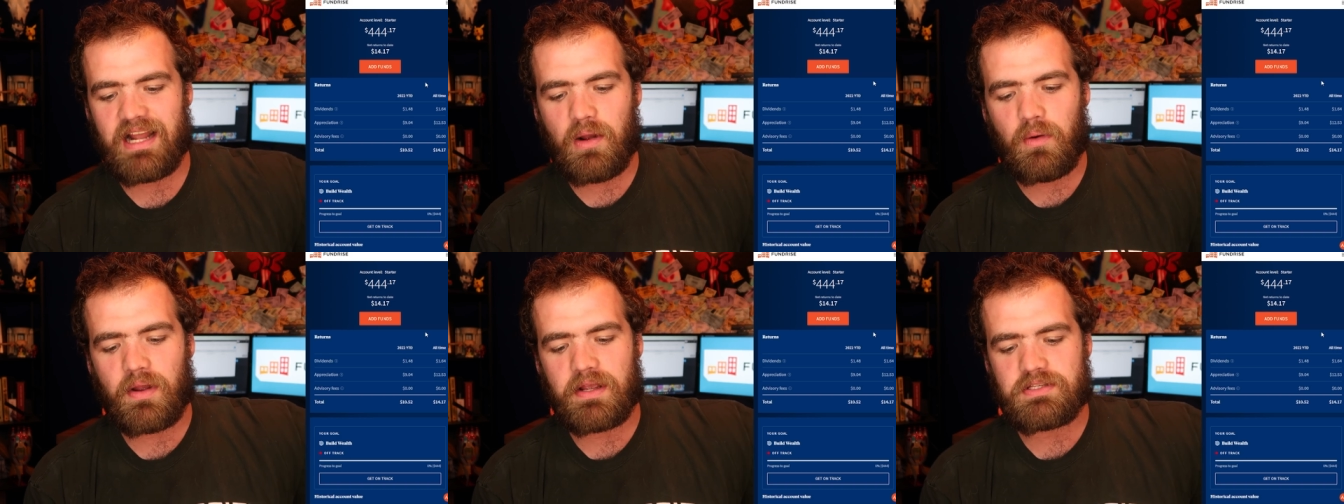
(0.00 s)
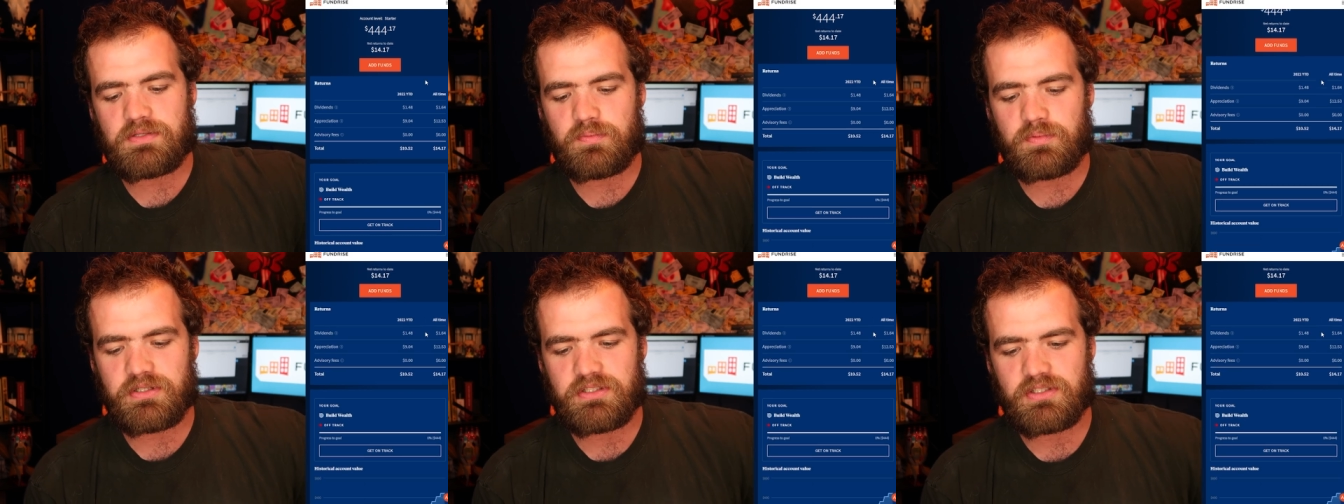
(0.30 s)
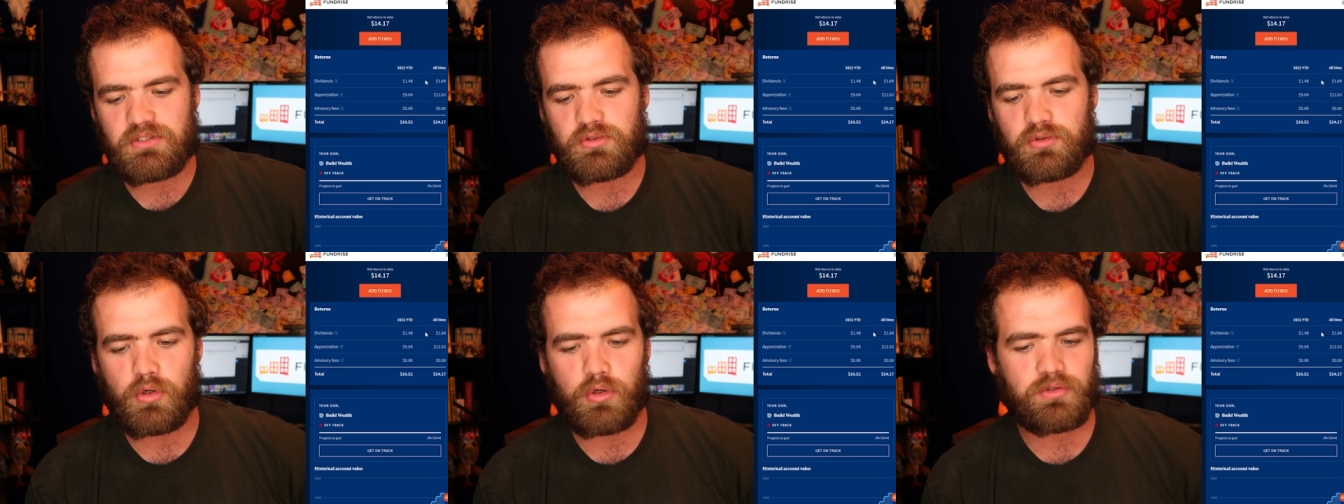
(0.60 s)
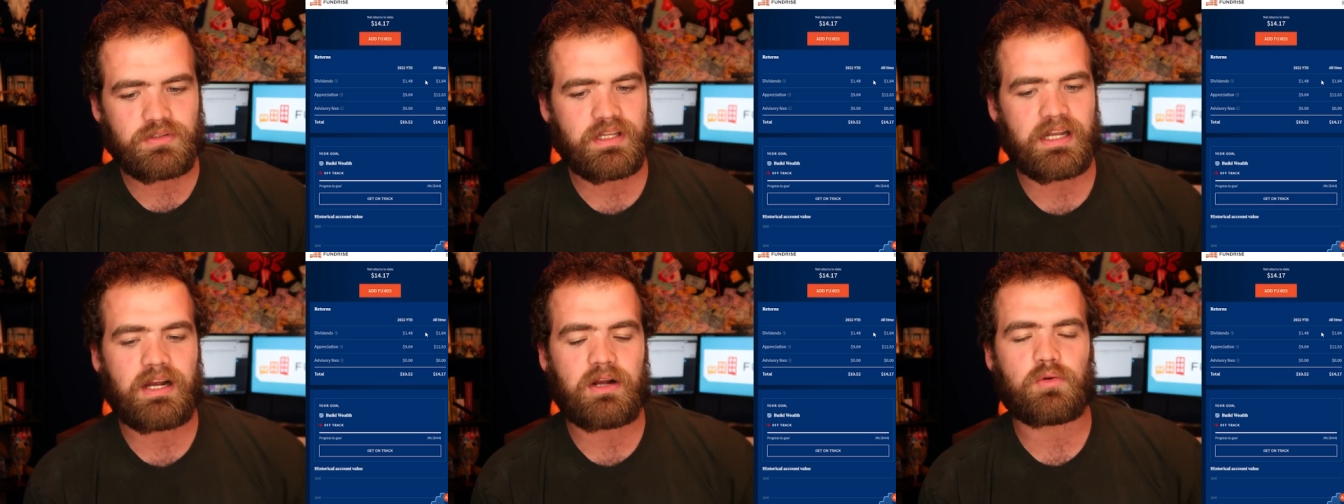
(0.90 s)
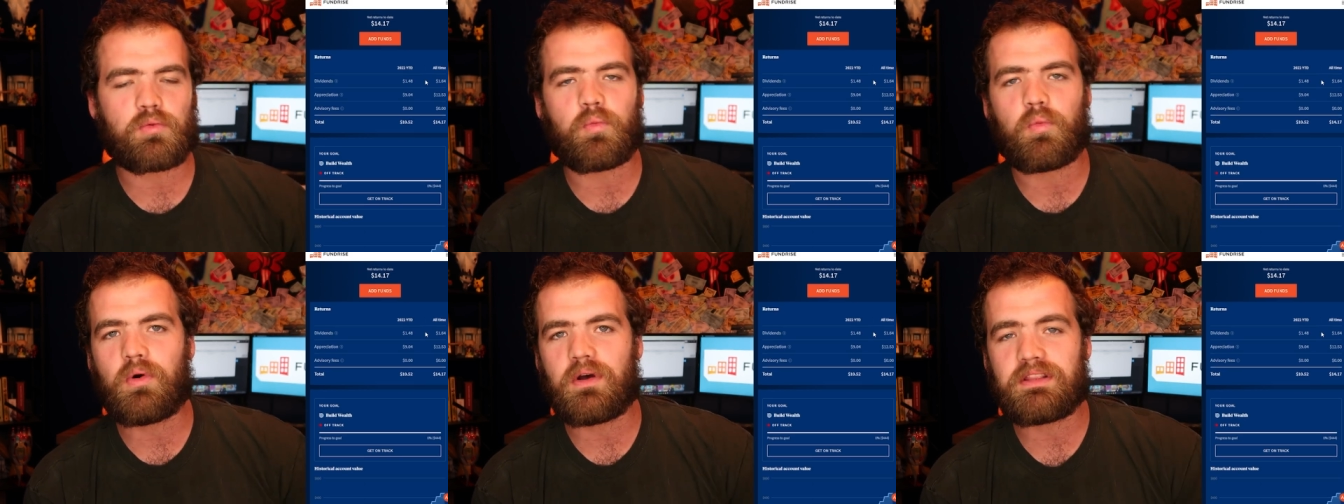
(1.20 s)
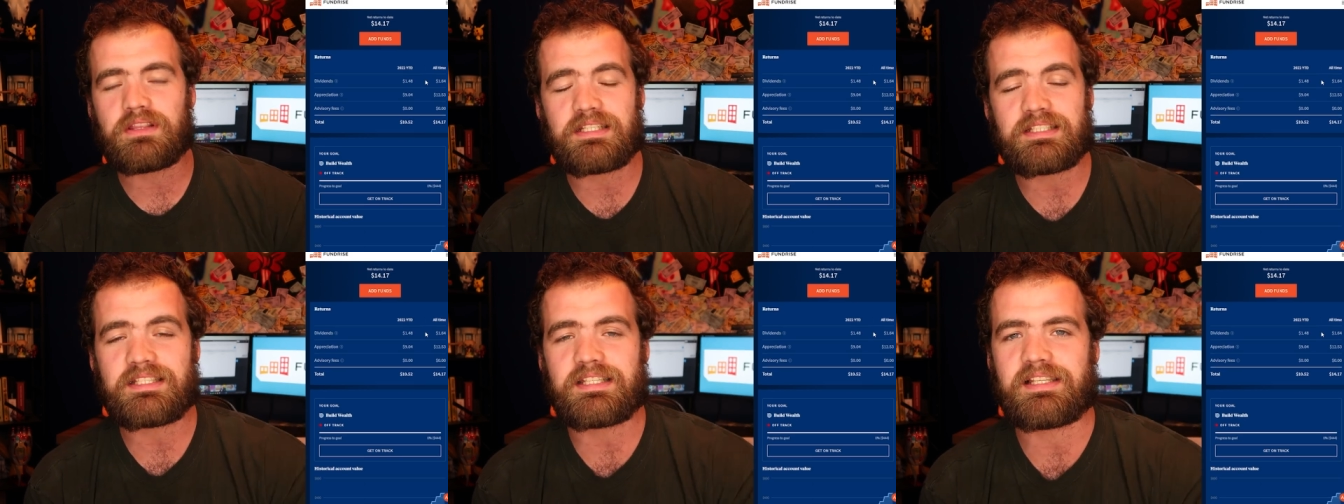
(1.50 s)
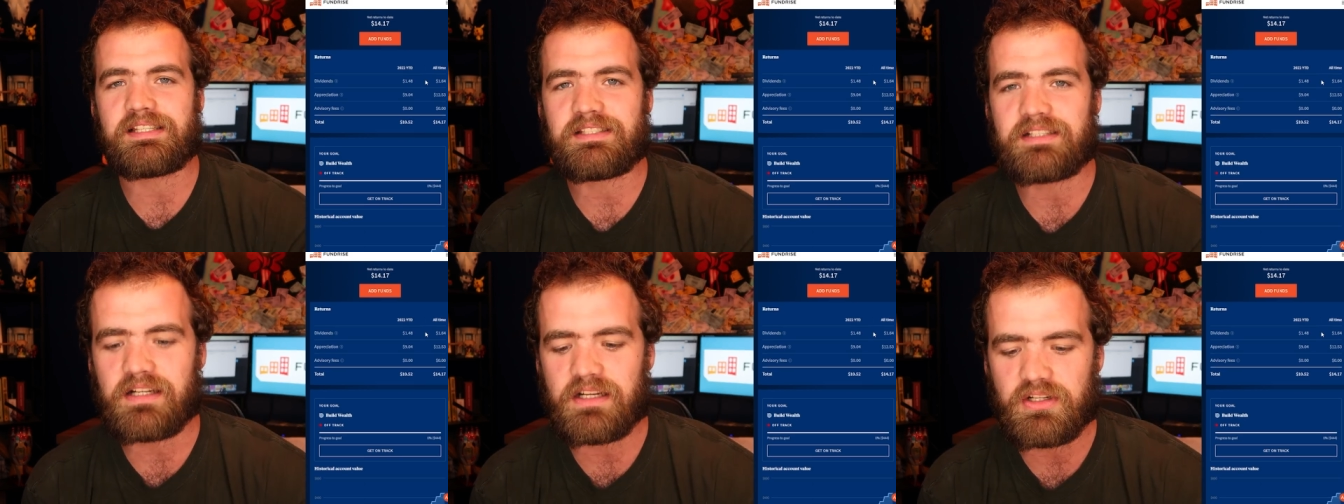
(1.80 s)
Now, as we scroll down, what this
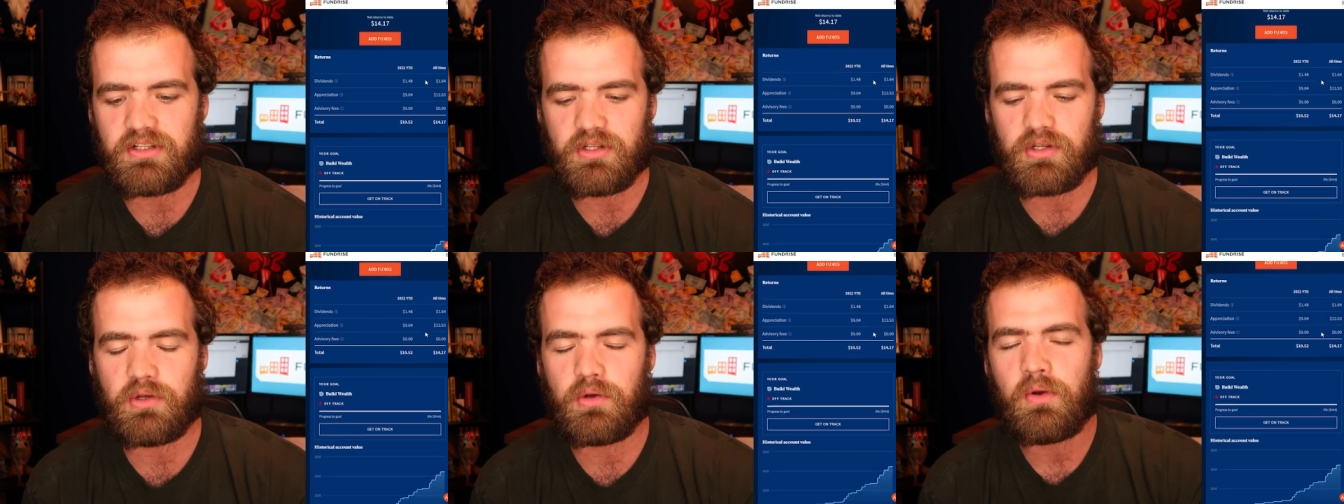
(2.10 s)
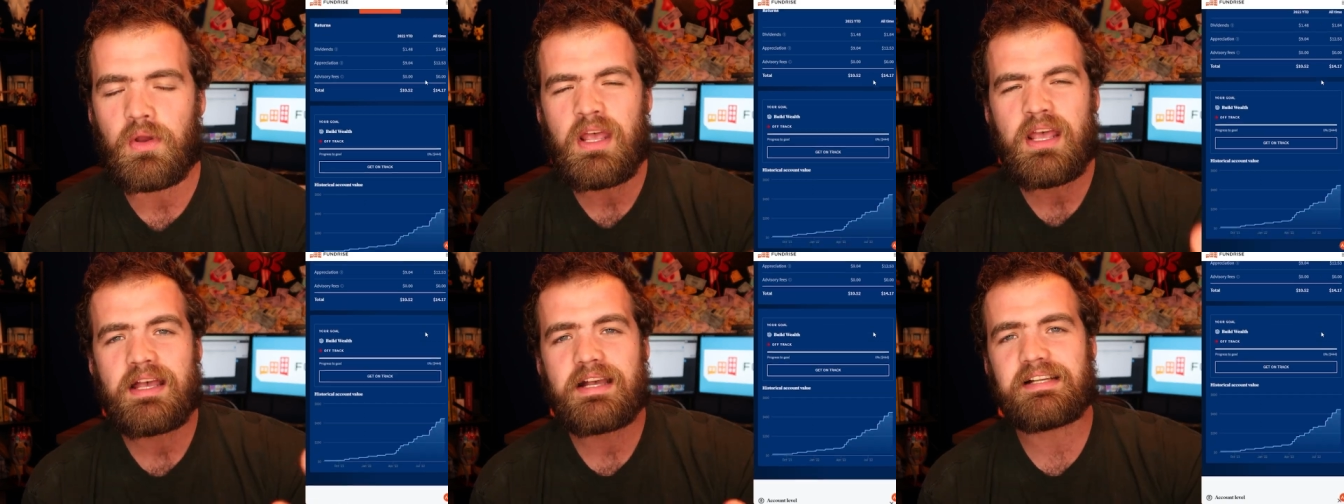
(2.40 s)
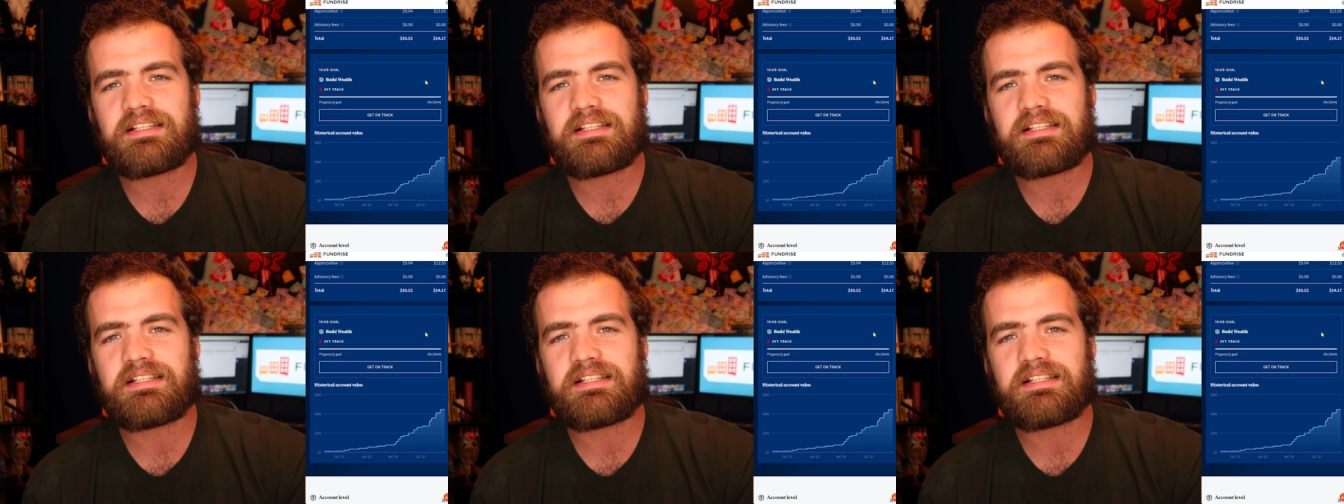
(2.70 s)
is gonna do